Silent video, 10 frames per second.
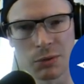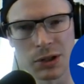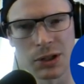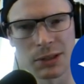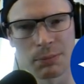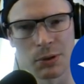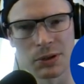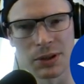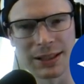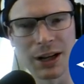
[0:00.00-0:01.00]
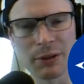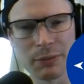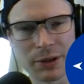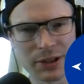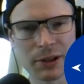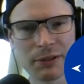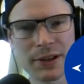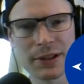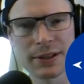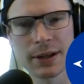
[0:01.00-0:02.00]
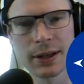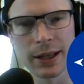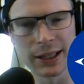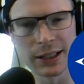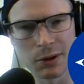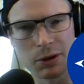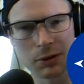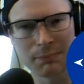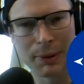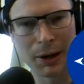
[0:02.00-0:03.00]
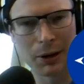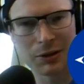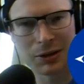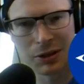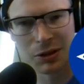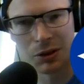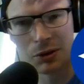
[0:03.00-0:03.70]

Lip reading: which is supposed to tell them to surface. Like it's one of those barrels that just